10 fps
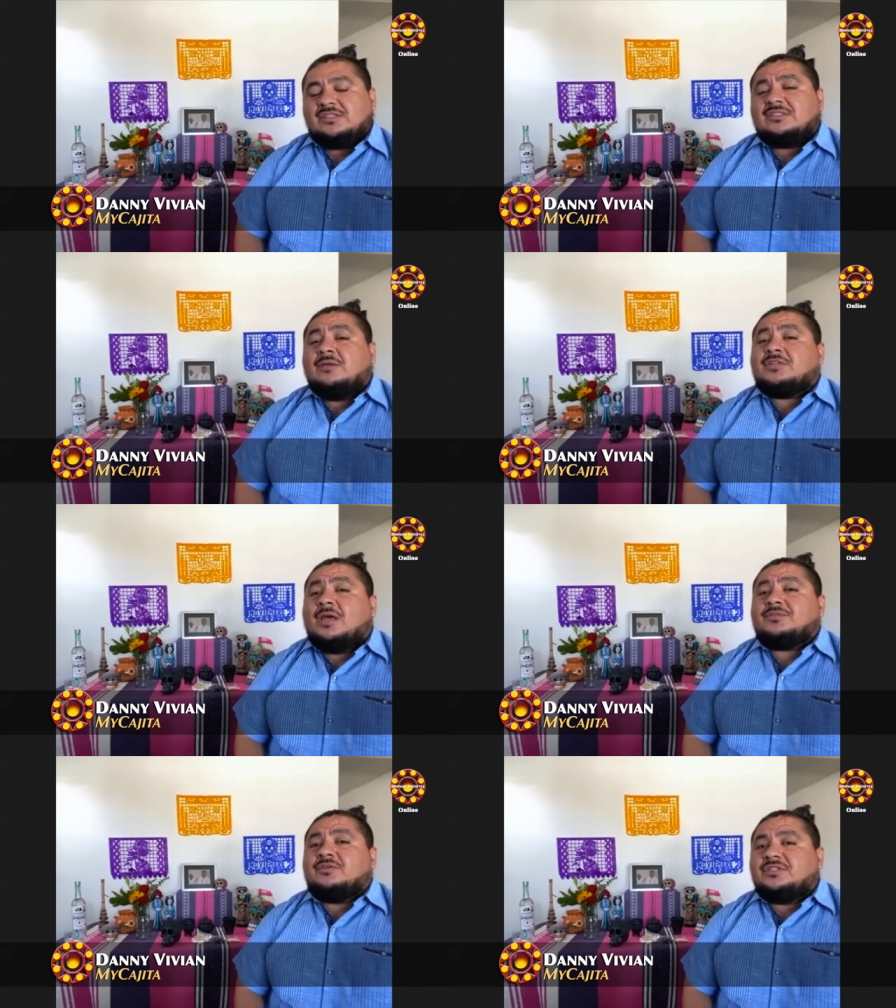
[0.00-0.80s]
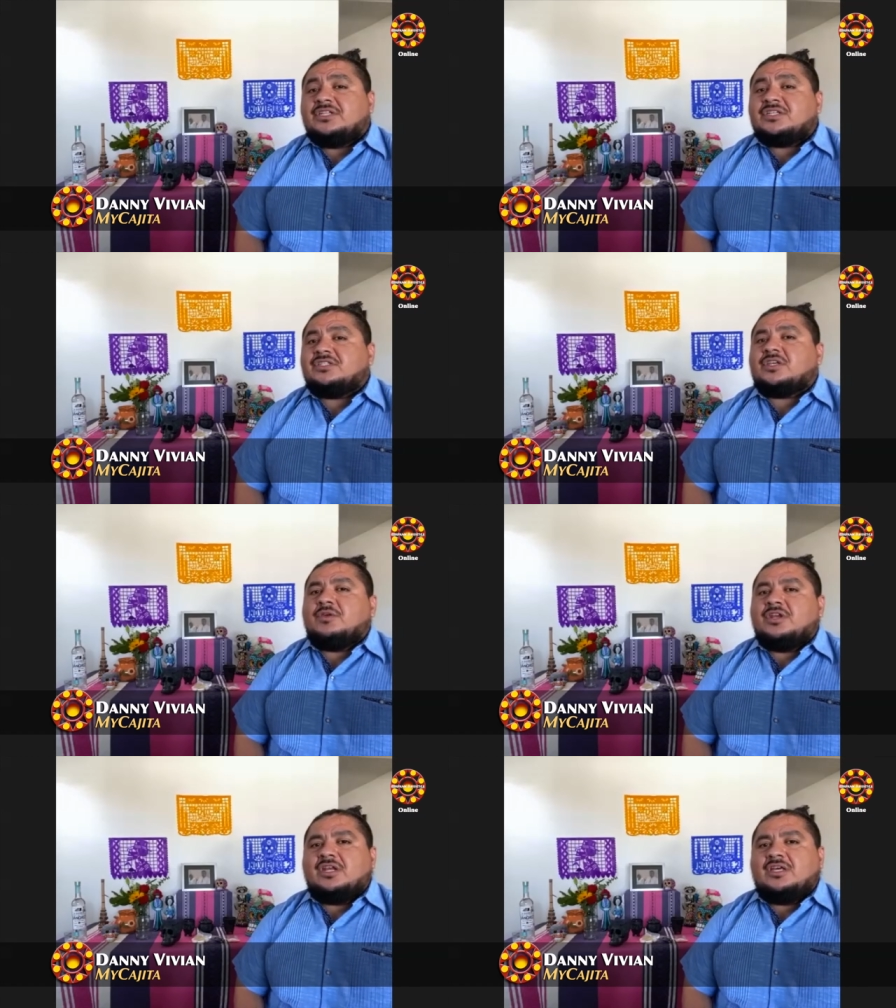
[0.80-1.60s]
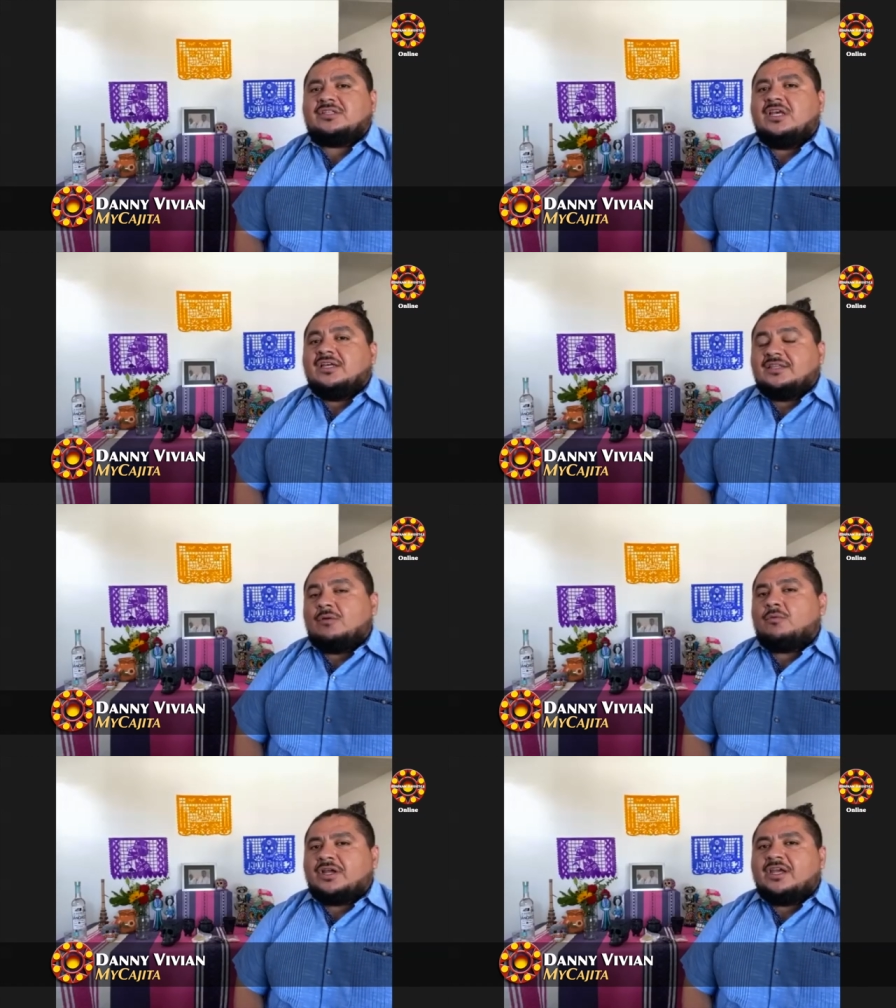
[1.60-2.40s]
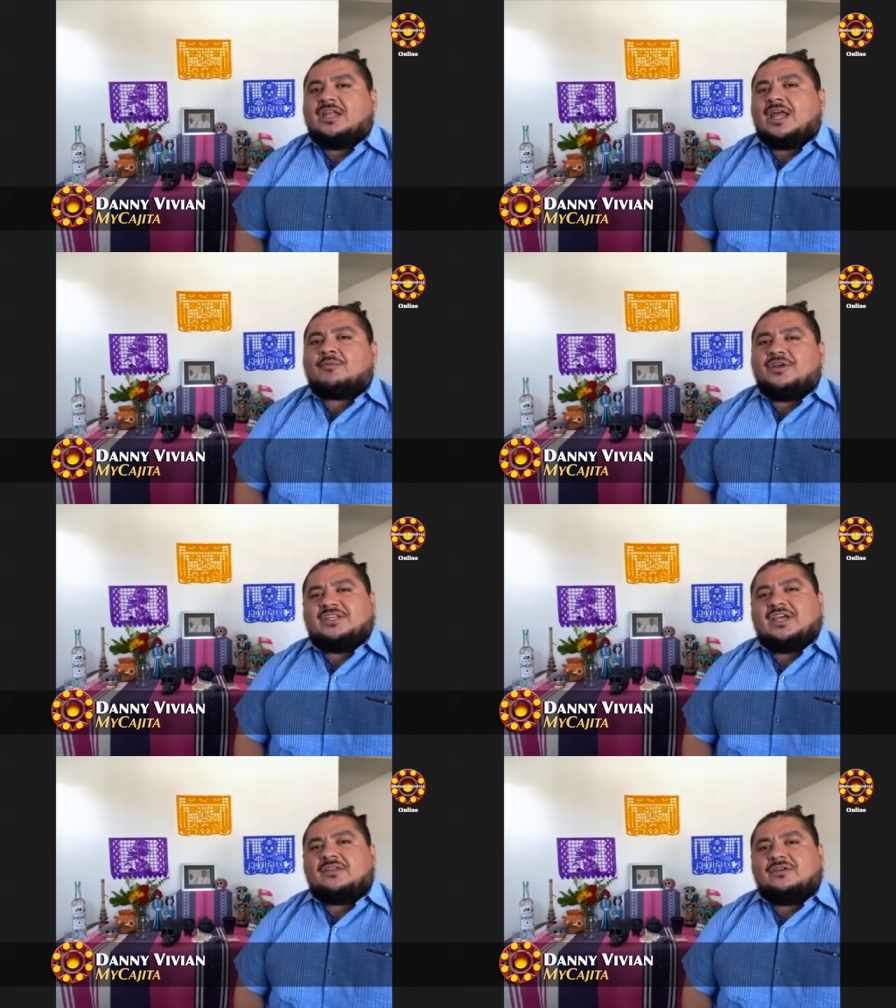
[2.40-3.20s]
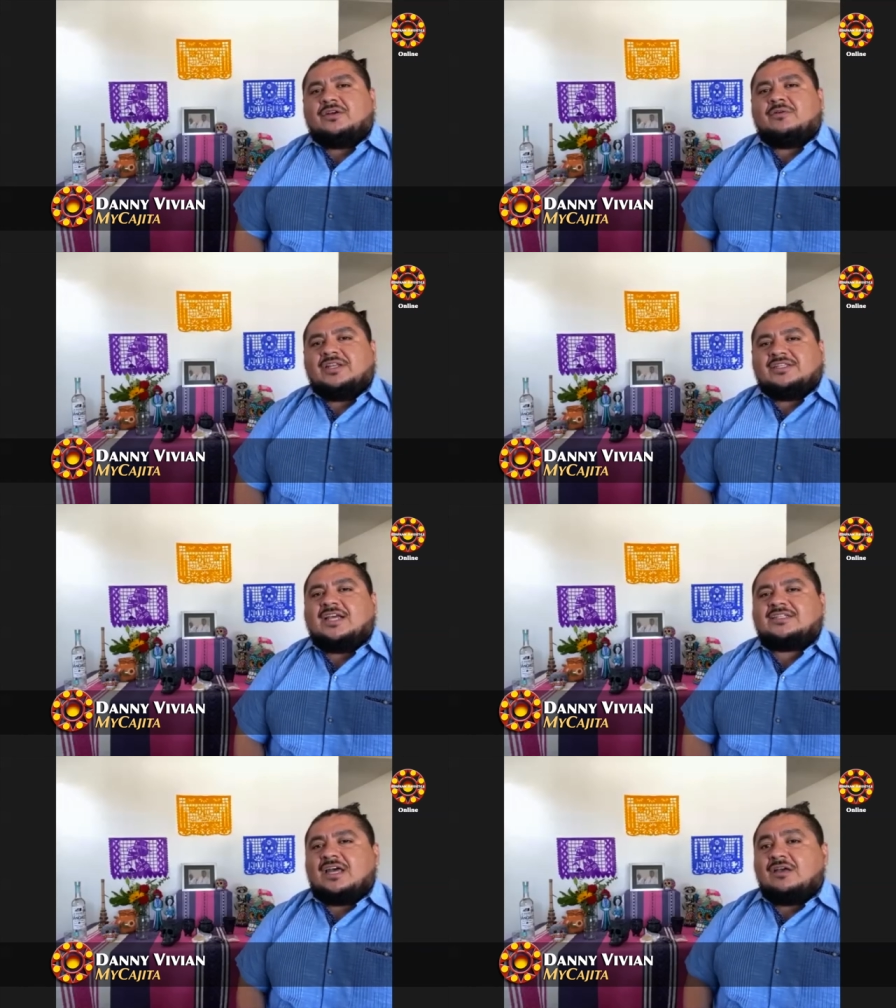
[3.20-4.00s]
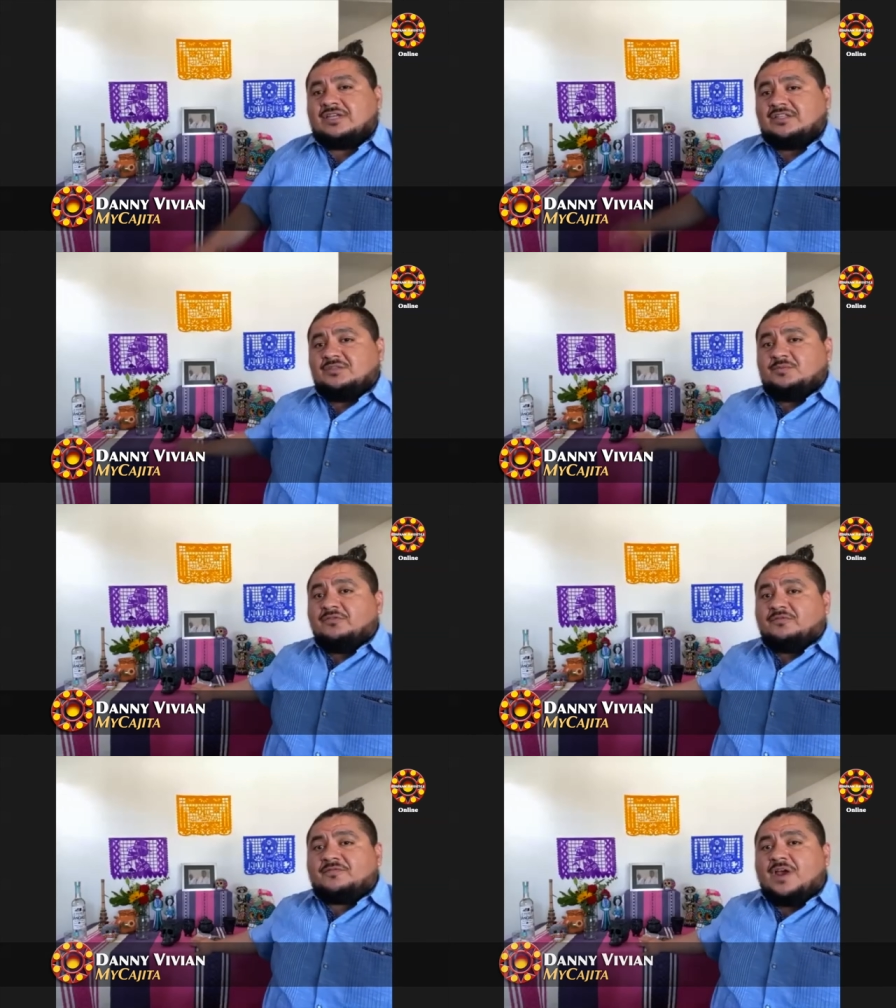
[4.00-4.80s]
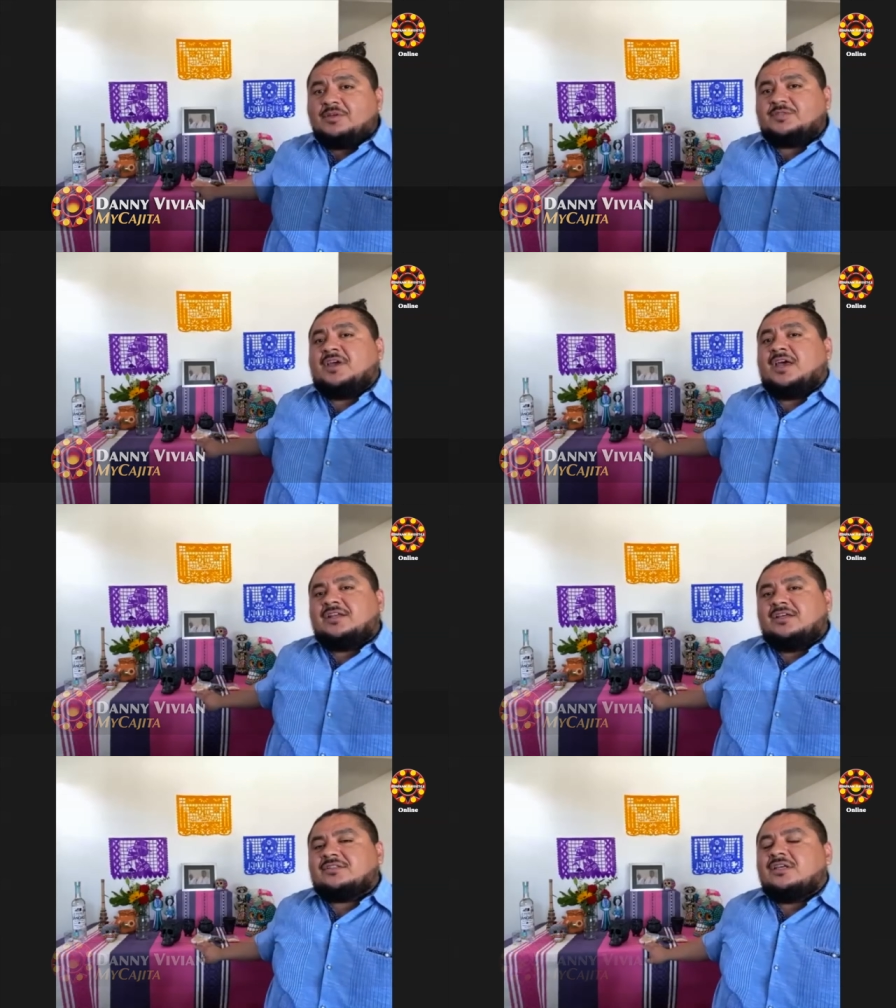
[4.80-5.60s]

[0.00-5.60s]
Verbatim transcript: And sometimes they're indigenous communities that work and collaborate together to create textiles like these beautiful fabrics behind us.